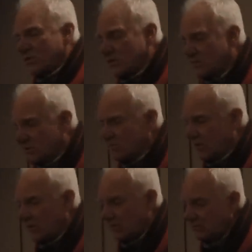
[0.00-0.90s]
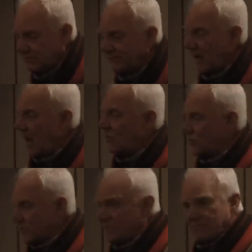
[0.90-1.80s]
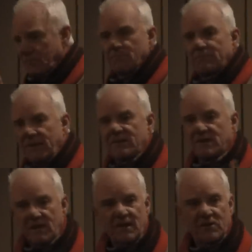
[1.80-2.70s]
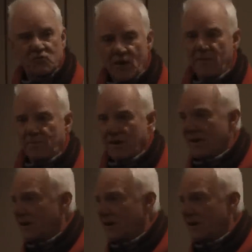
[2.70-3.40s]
is, you know, I was beating and raping and